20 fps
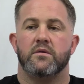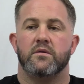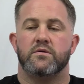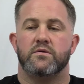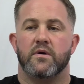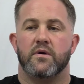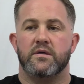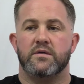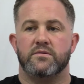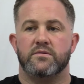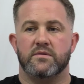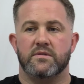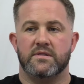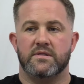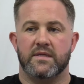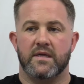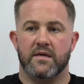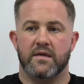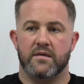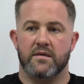trying to
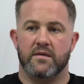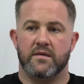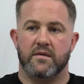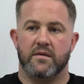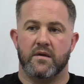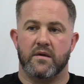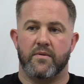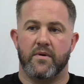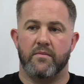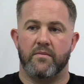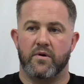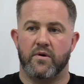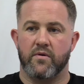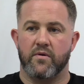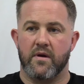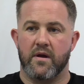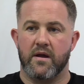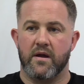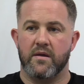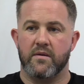understand about my
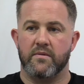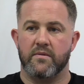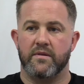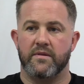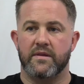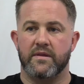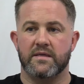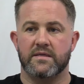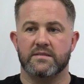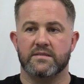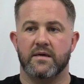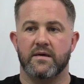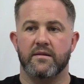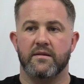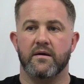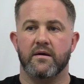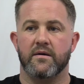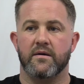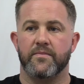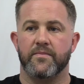crime and things like
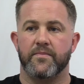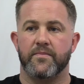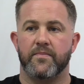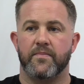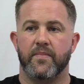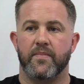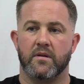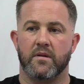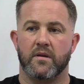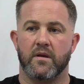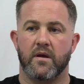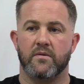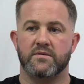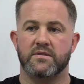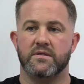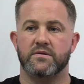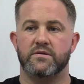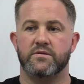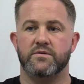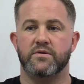that, I was
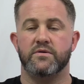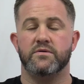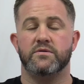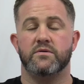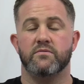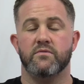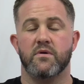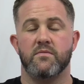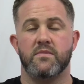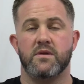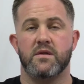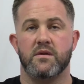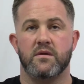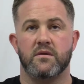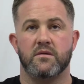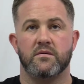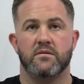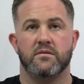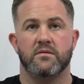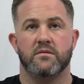introduced to Remedi.
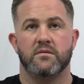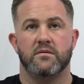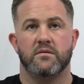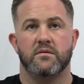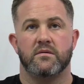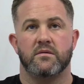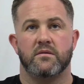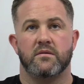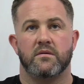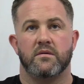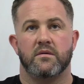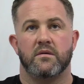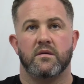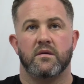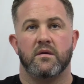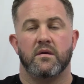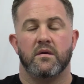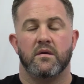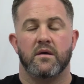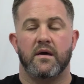
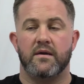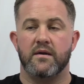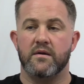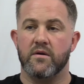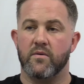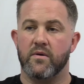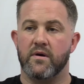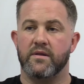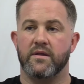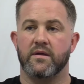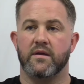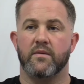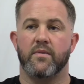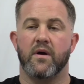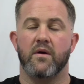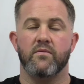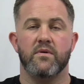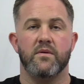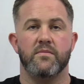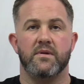I didn't know anything
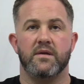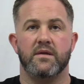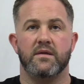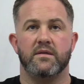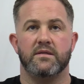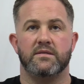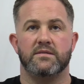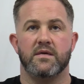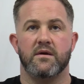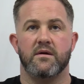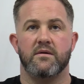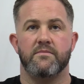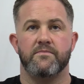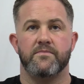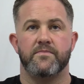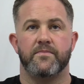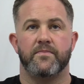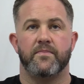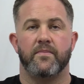about Remedi at the time,